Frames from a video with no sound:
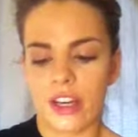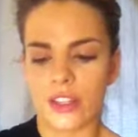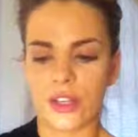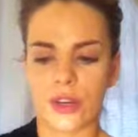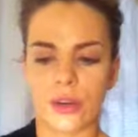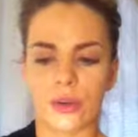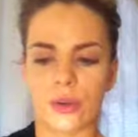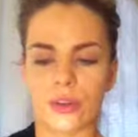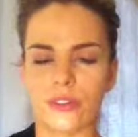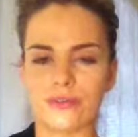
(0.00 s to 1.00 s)

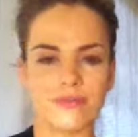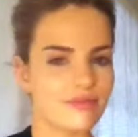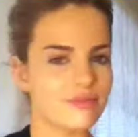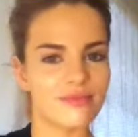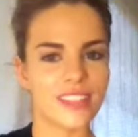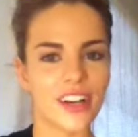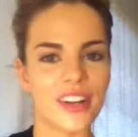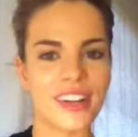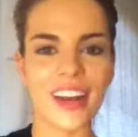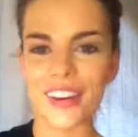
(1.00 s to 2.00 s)
So There
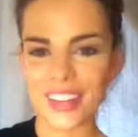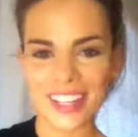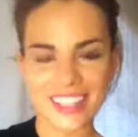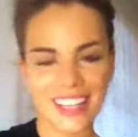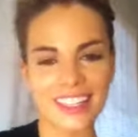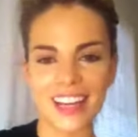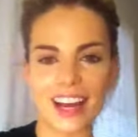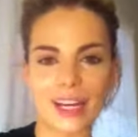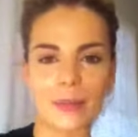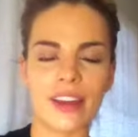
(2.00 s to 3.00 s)
you go, that's
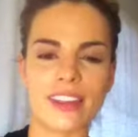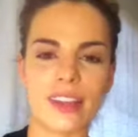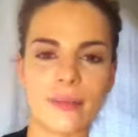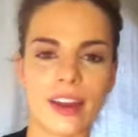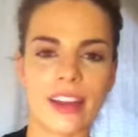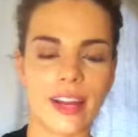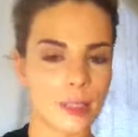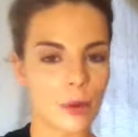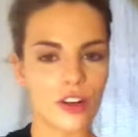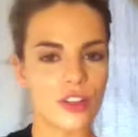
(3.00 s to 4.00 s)
daytime, and then my
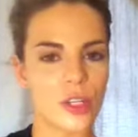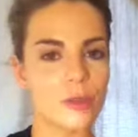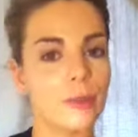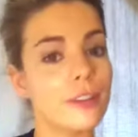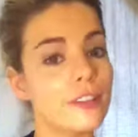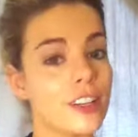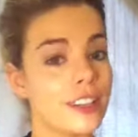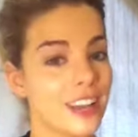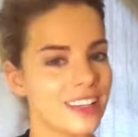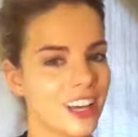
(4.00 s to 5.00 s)
next part 2 will be for
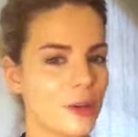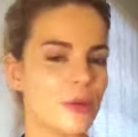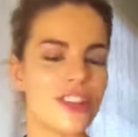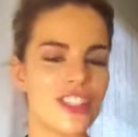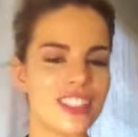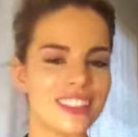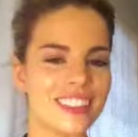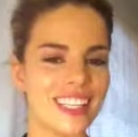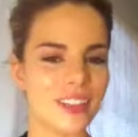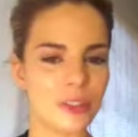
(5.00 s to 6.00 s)
nighttime, which
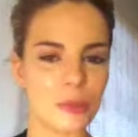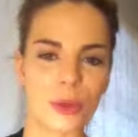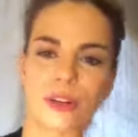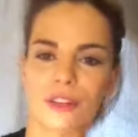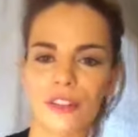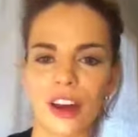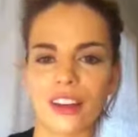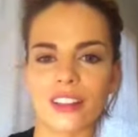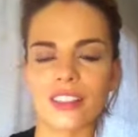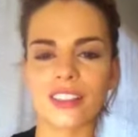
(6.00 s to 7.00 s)
is a little more
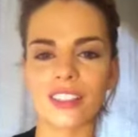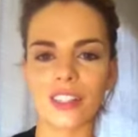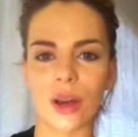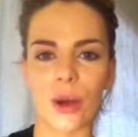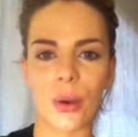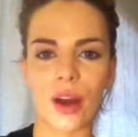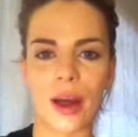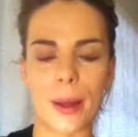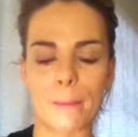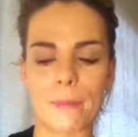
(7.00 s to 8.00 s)
fun. So,
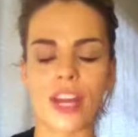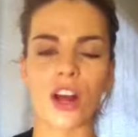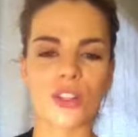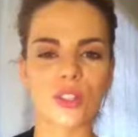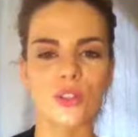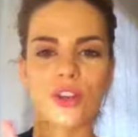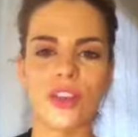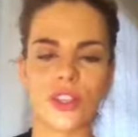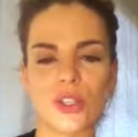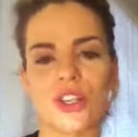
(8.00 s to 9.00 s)
and also for
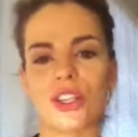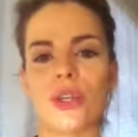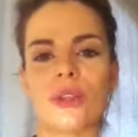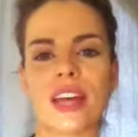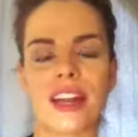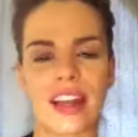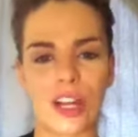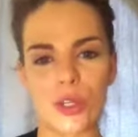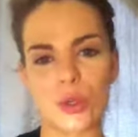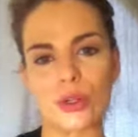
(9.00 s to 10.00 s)
this you can use that
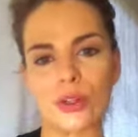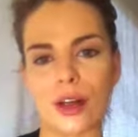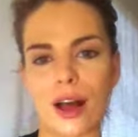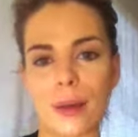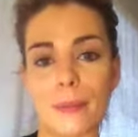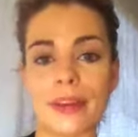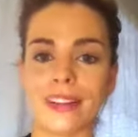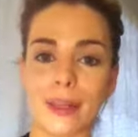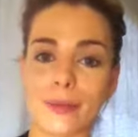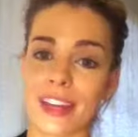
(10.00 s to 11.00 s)
natural big
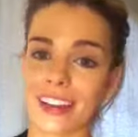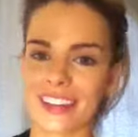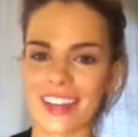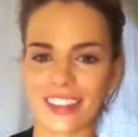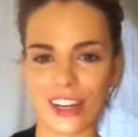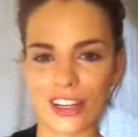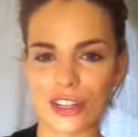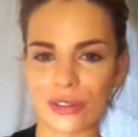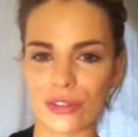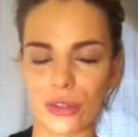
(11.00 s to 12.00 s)
lip technique that I
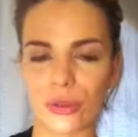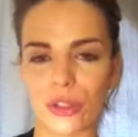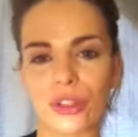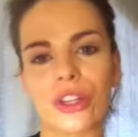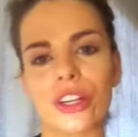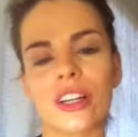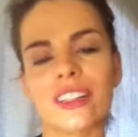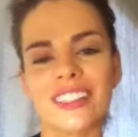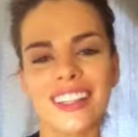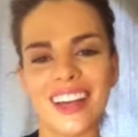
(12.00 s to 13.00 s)
showed you
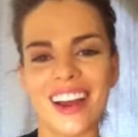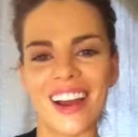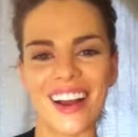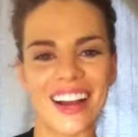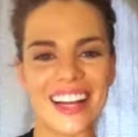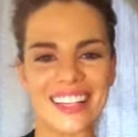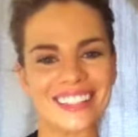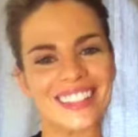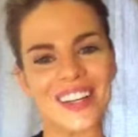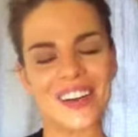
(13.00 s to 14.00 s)
earlier. Alright,
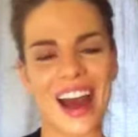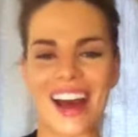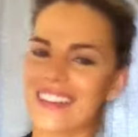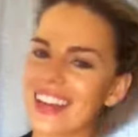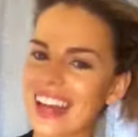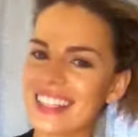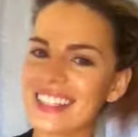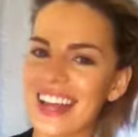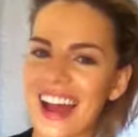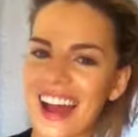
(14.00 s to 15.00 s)
so have a nice day!